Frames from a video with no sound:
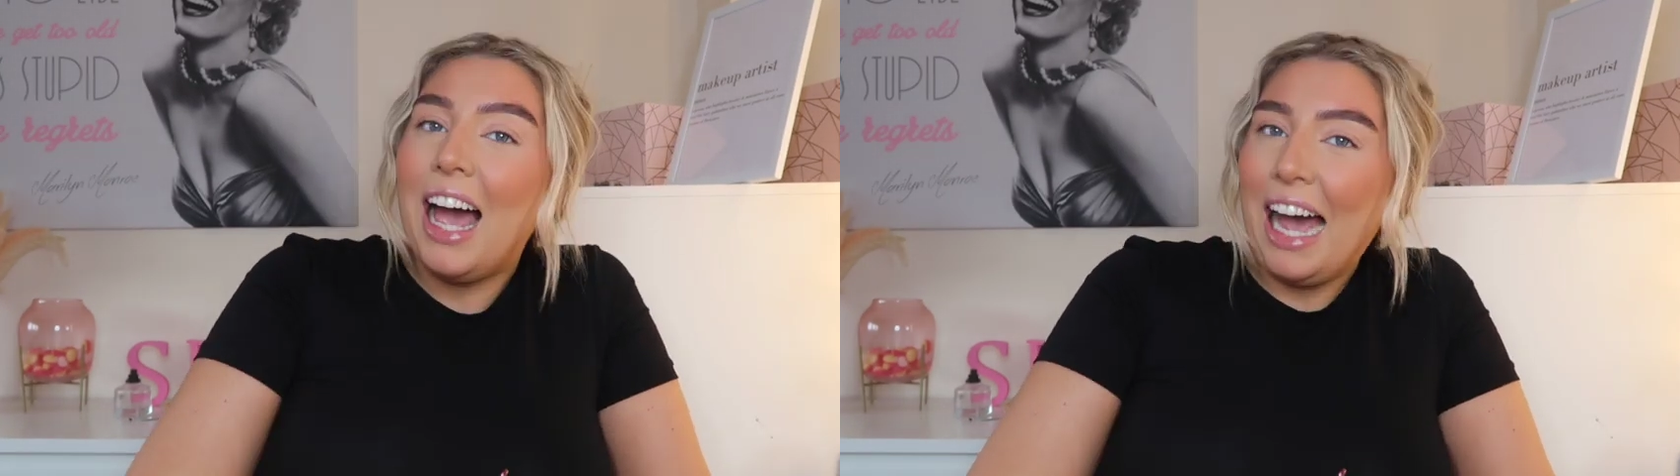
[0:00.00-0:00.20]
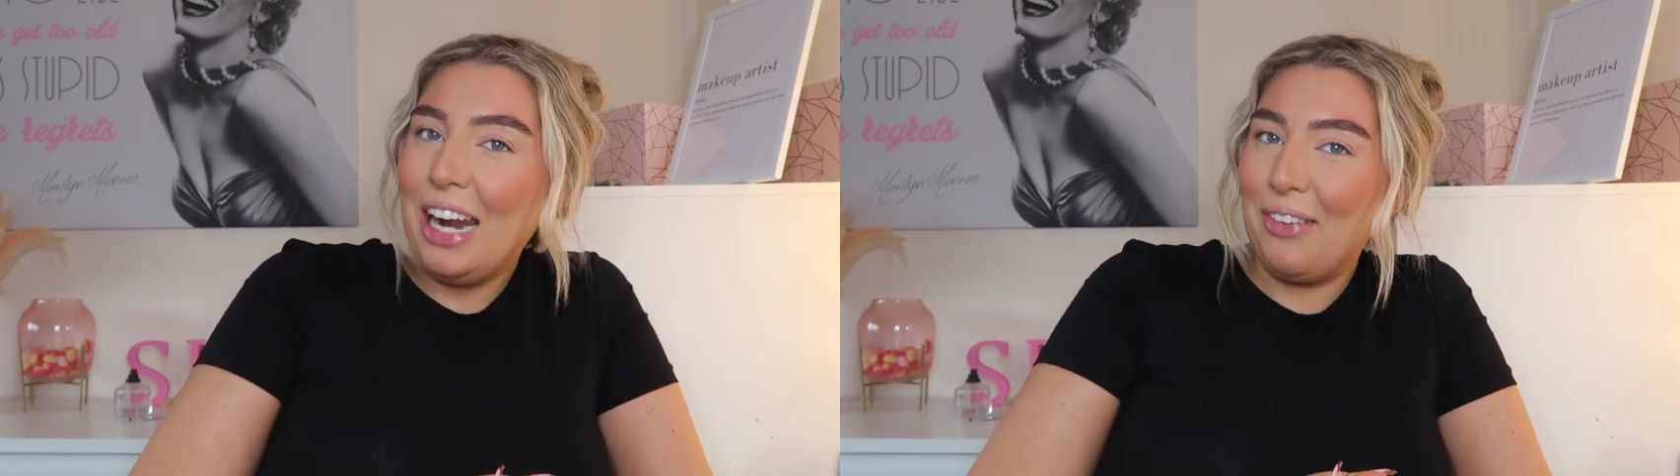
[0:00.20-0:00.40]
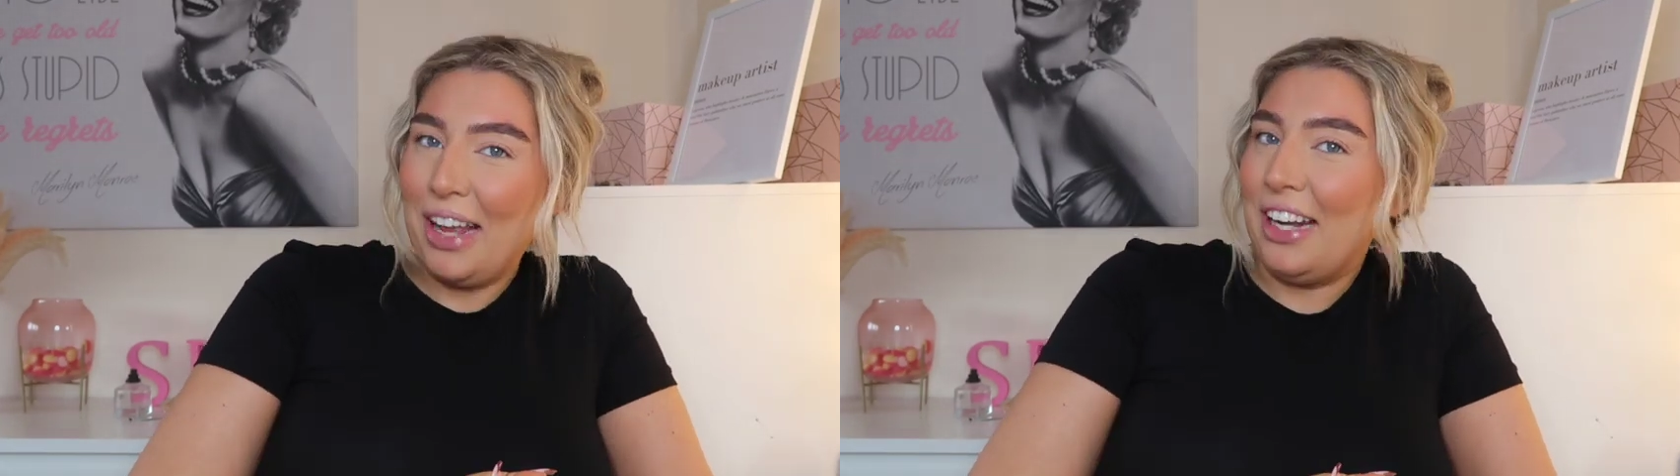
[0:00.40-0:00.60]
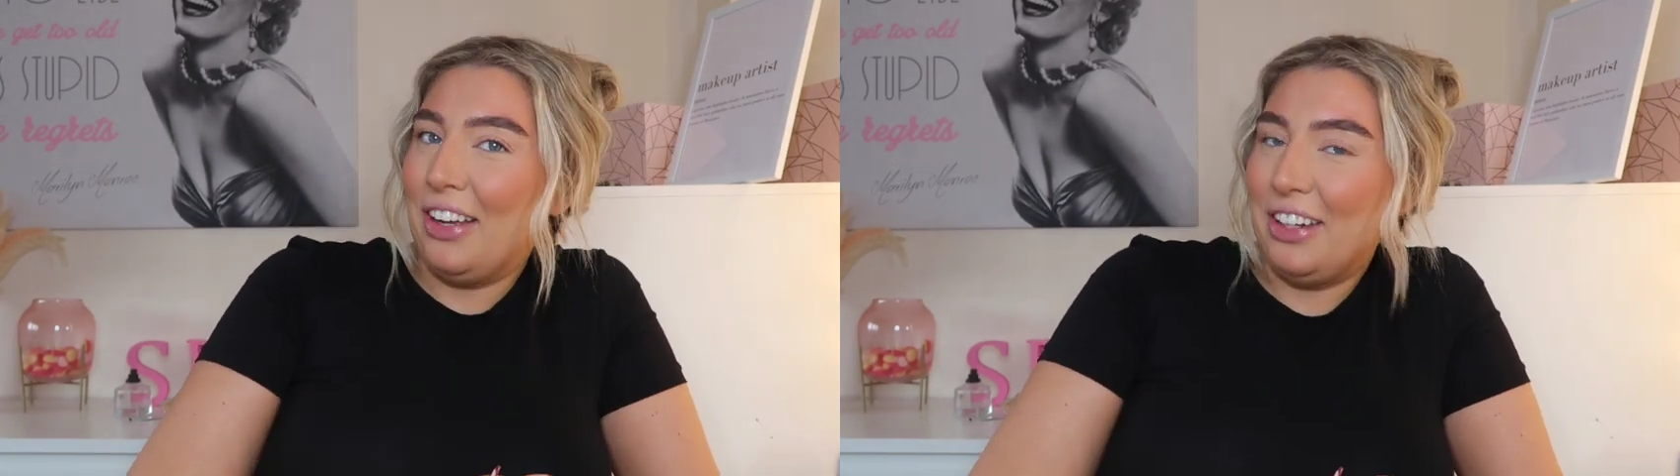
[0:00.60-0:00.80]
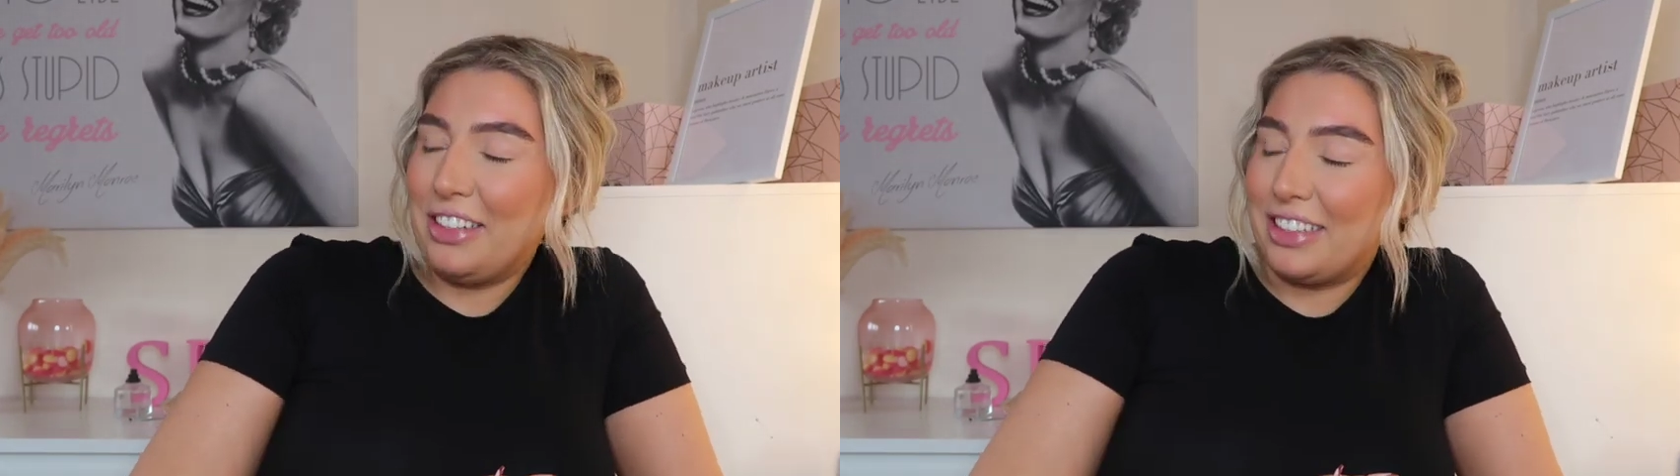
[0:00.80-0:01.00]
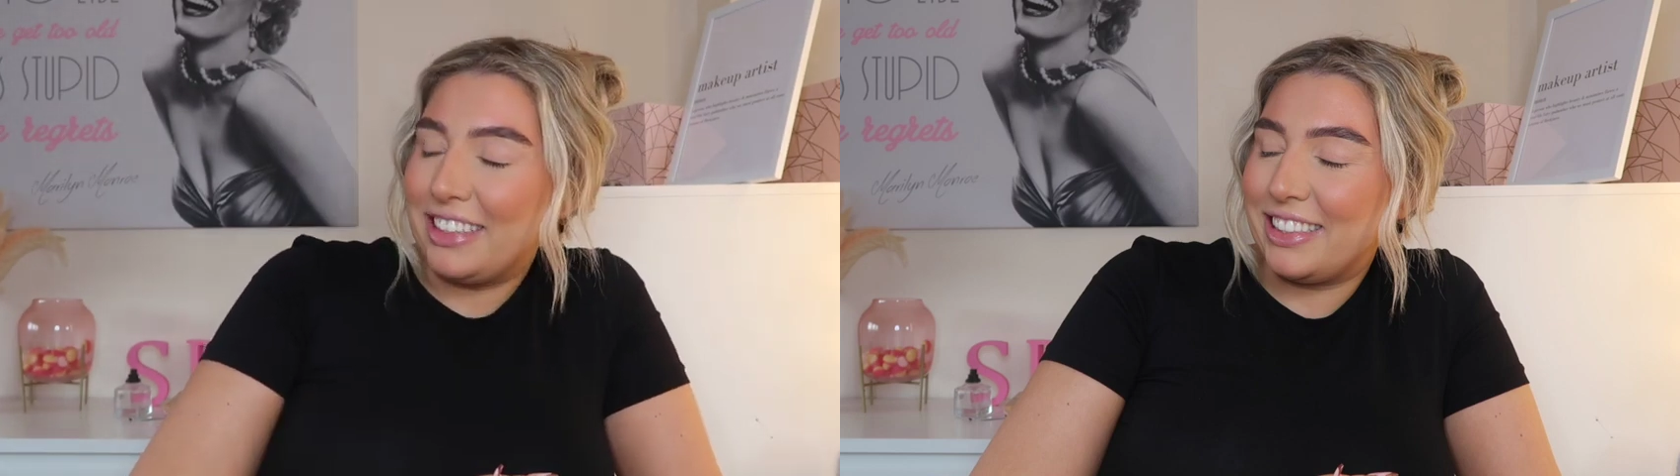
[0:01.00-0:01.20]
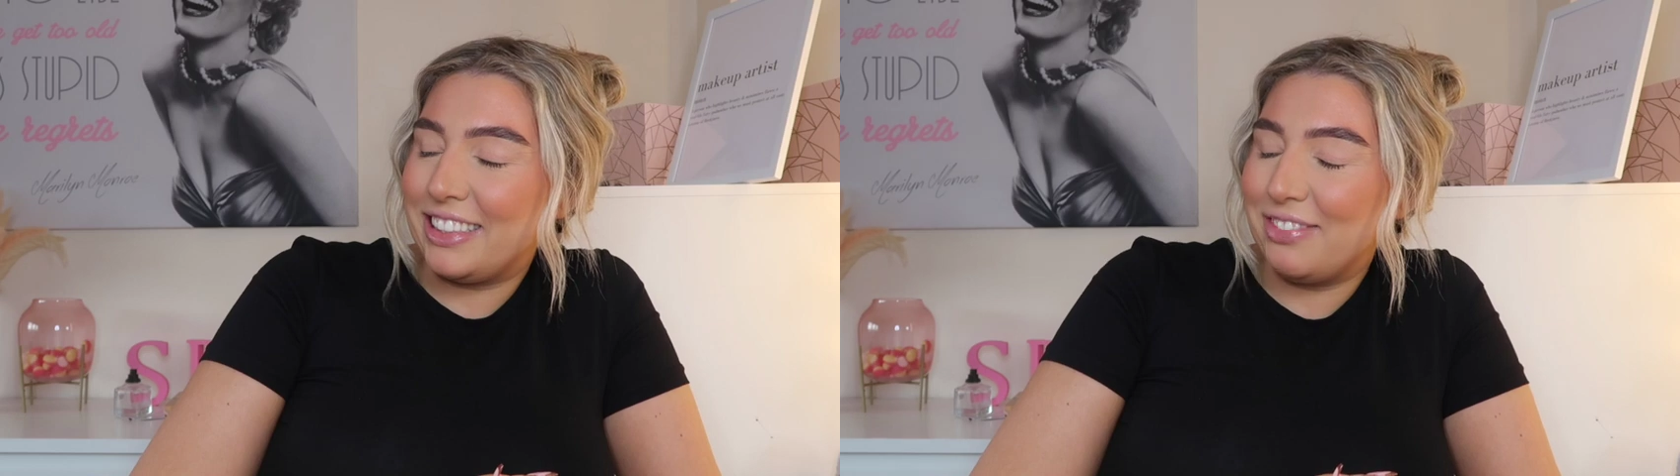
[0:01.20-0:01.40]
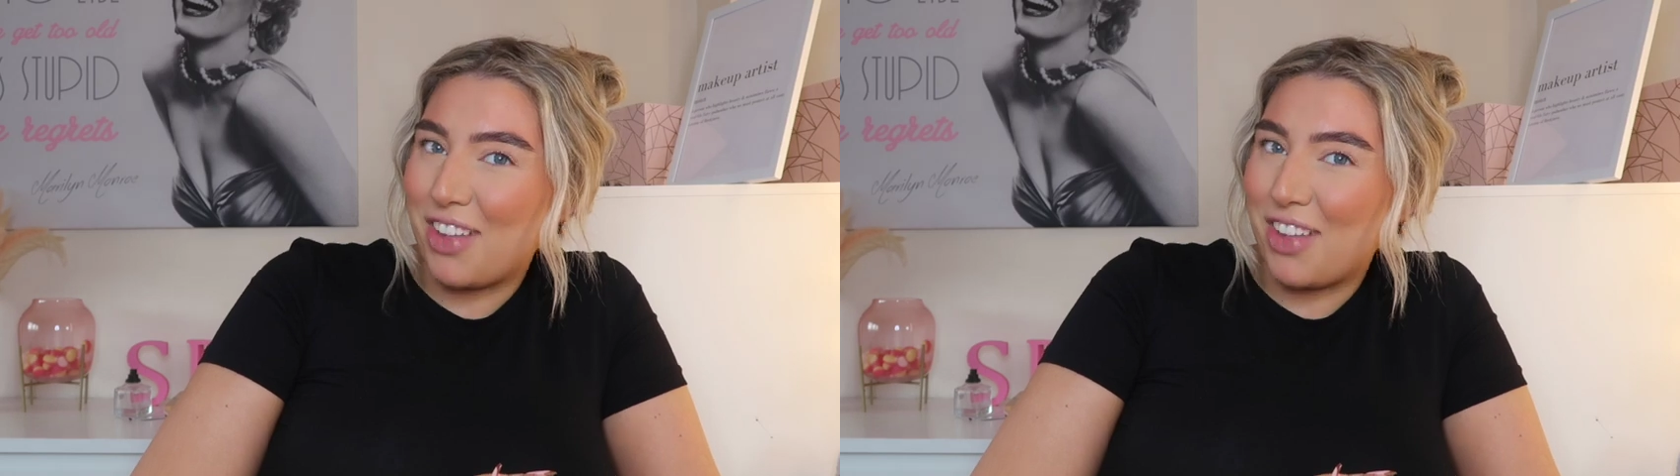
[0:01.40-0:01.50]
Halloween looks.